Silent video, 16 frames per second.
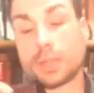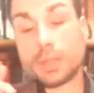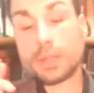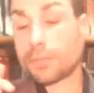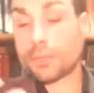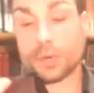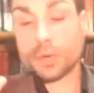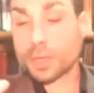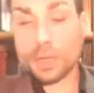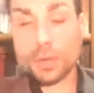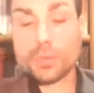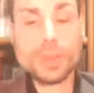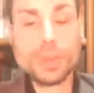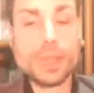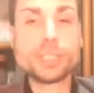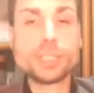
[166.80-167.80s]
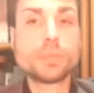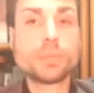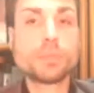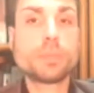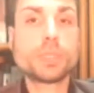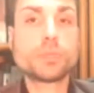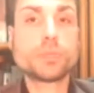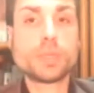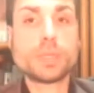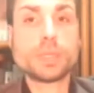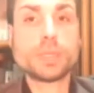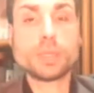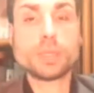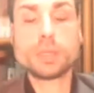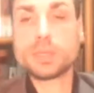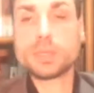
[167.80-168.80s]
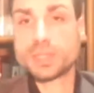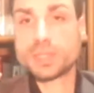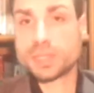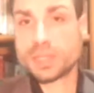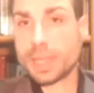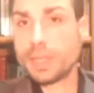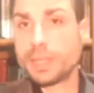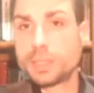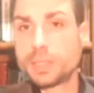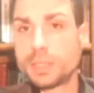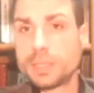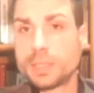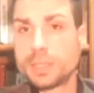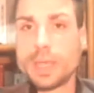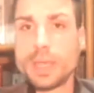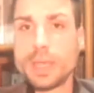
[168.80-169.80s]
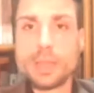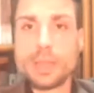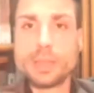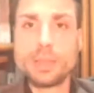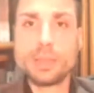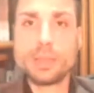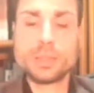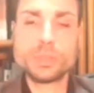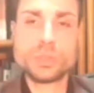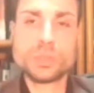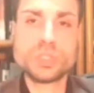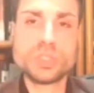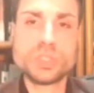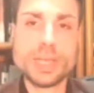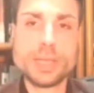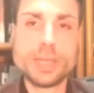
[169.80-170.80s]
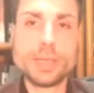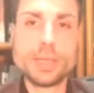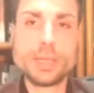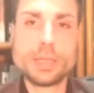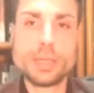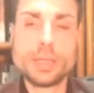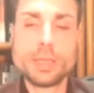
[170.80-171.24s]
vertical relation between state and society